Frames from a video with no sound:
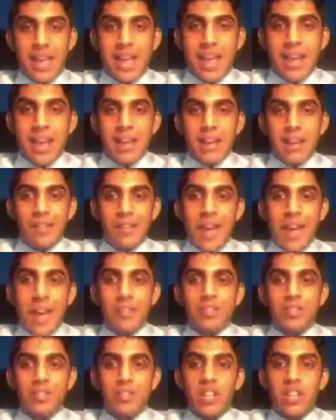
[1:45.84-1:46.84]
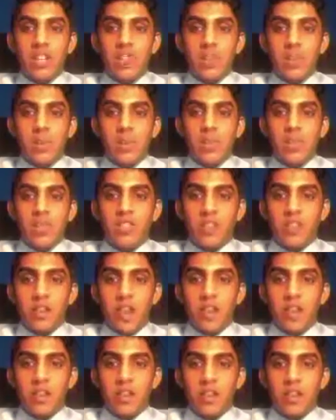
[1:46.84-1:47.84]
It allows for the affirmative
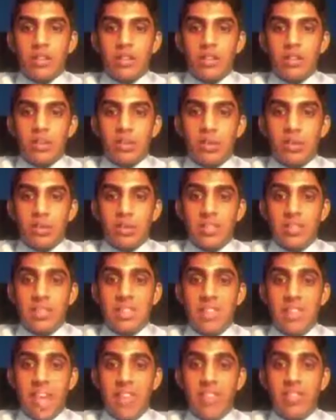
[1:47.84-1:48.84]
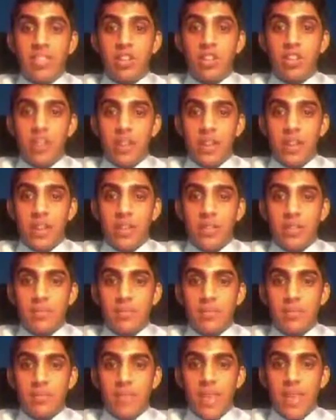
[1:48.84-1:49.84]
debater to set the debate
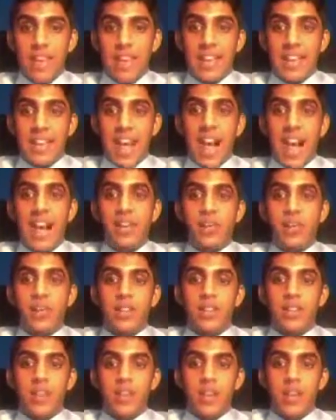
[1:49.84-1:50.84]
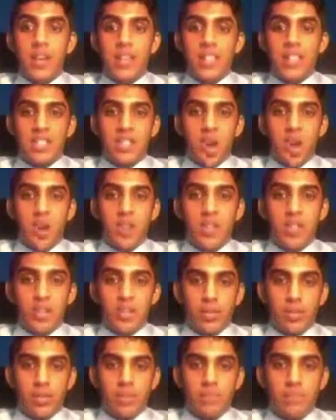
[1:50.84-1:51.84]
and guide where the debate is going
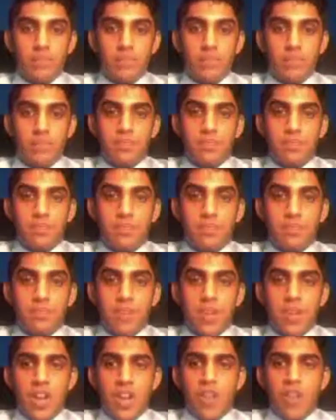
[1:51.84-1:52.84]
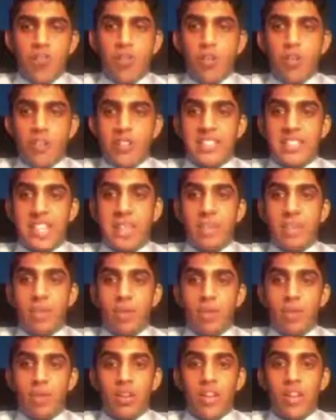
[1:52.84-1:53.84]
to. For
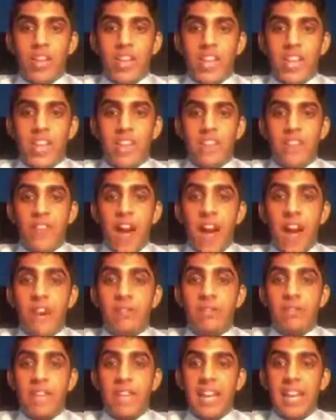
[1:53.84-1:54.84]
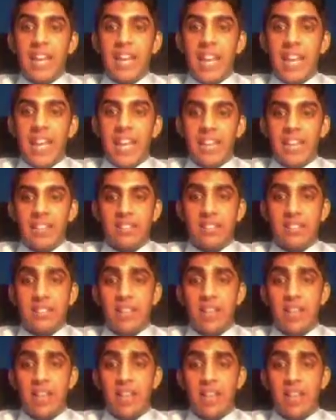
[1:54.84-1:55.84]
example, if I read a case
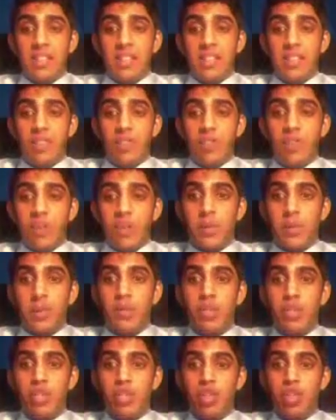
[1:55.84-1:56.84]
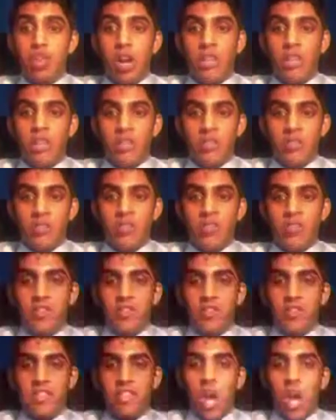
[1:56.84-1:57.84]
in the affirmative constructive
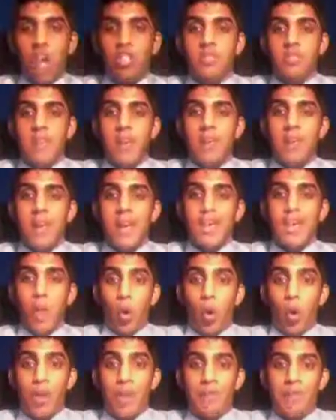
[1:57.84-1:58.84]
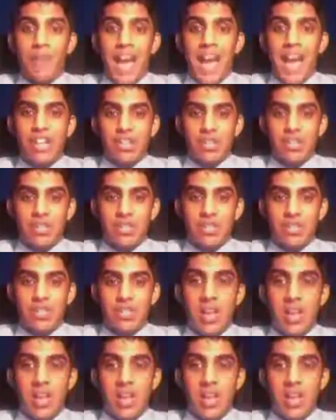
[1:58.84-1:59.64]
that talks about minority bashings,